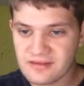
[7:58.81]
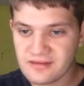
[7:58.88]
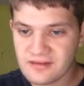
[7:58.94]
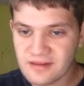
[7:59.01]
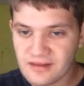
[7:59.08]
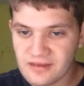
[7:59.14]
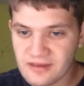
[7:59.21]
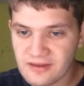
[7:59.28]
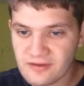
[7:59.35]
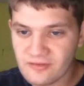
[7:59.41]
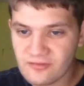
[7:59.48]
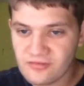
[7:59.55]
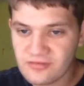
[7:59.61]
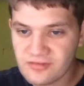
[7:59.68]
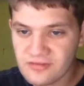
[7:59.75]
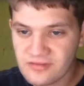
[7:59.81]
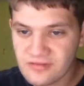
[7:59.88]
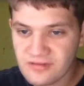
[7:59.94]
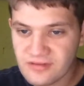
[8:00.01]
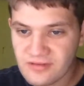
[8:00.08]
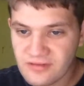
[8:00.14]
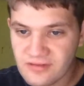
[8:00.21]
Hello.
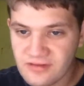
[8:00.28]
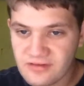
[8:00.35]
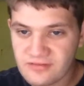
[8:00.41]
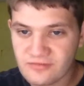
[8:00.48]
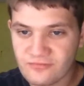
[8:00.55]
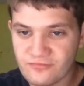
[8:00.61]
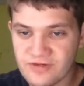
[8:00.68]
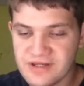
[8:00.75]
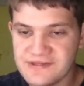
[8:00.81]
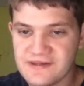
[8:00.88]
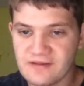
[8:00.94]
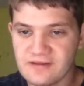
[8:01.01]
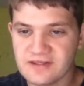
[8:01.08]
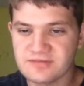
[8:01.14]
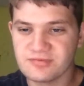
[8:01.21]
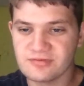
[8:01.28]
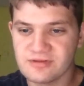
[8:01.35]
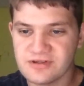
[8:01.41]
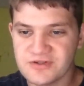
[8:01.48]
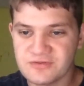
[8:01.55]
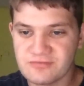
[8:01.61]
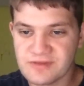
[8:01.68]
Retail
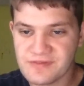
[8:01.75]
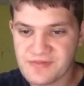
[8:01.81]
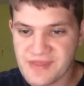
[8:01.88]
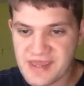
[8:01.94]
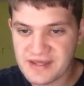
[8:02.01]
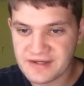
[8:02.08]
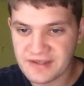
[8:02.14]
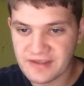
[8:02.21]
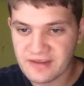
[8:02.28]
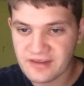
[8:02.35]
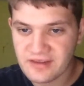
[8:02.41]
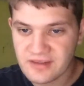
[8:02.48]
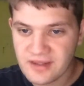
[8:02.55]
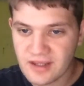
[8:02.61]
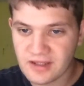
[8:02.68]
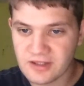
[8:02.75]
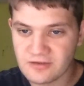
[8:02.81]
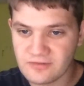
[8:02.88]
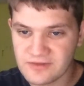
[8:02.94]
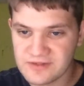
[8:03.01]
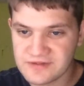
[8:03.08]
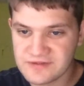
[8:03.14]
Exploration with Danny.
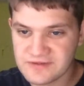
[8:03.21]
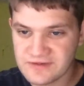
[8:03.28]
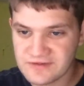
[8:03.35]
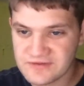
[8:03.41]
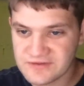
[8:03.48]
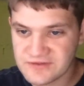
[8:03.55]
Hello, this is